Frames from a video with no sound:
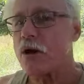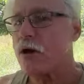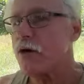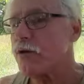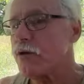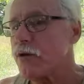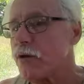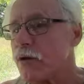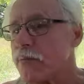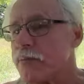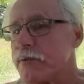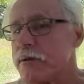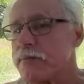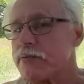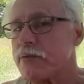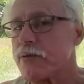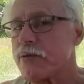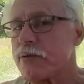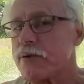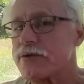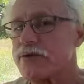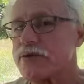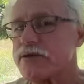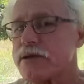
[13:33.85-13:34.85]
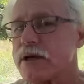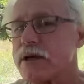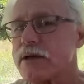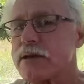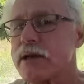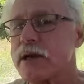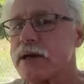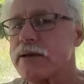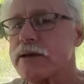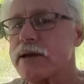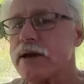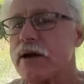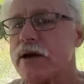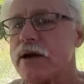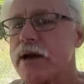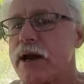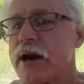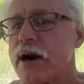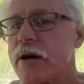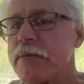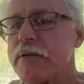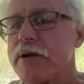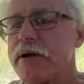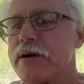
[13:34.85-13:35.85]
all the old people weren't sick like they are
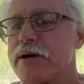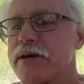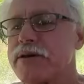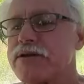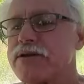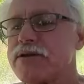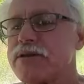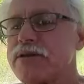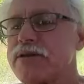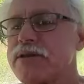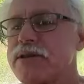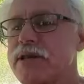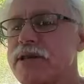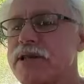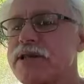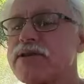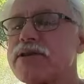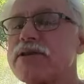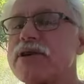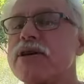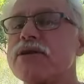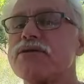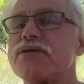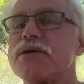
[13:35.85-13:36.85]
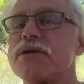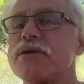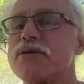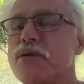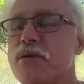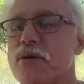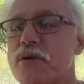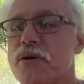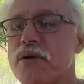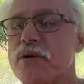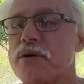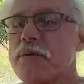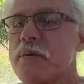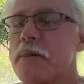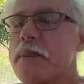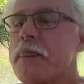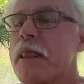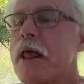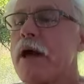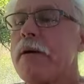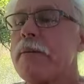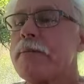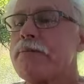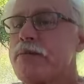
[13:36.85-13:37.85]
now. America's the sickest country in the world.
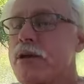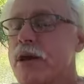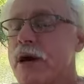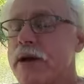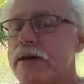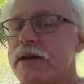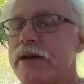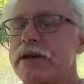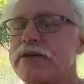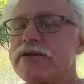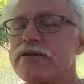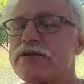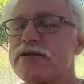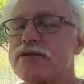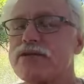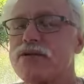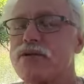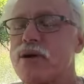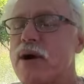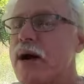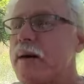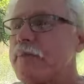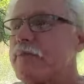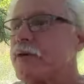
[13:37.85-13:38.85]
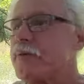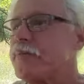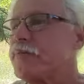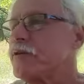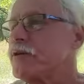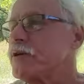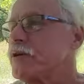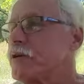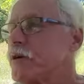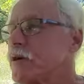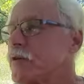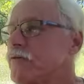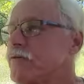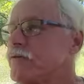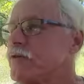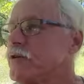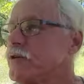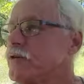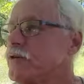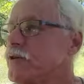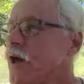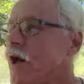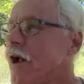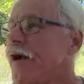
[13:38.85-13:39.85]
I think it's this crap they're putting in our
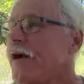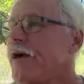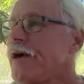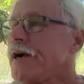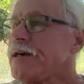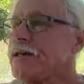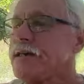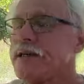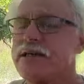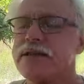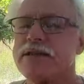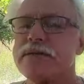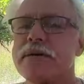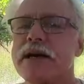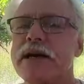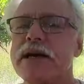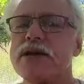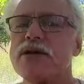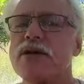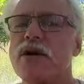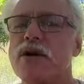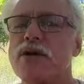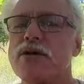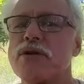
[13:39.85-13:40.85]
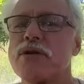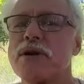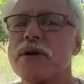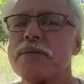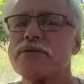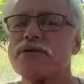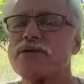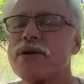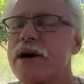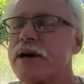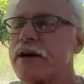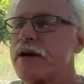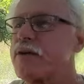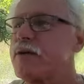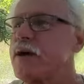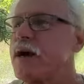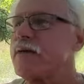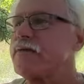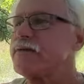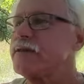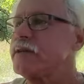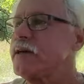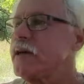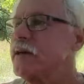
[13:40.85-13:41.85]
food. As I'm getting older, I'm trying to
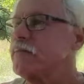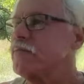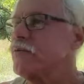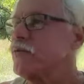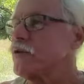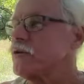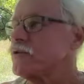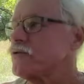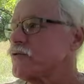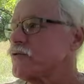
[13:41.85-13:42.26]
gravitate more